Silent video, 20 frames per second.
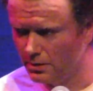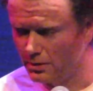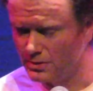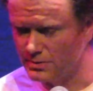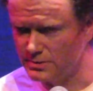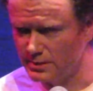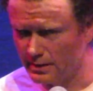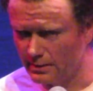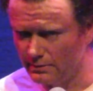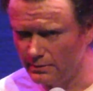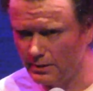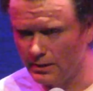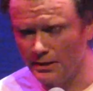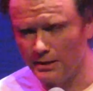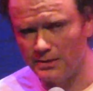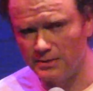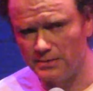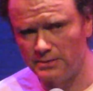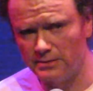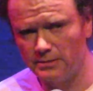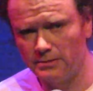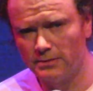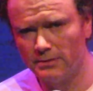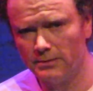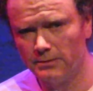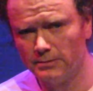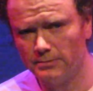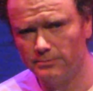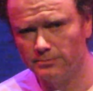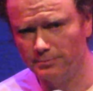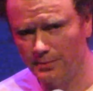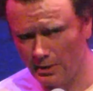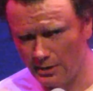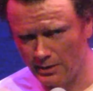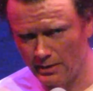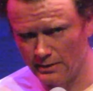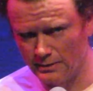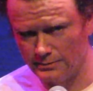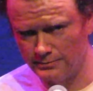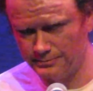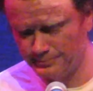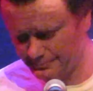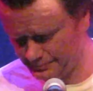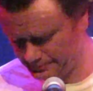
austerity is murder.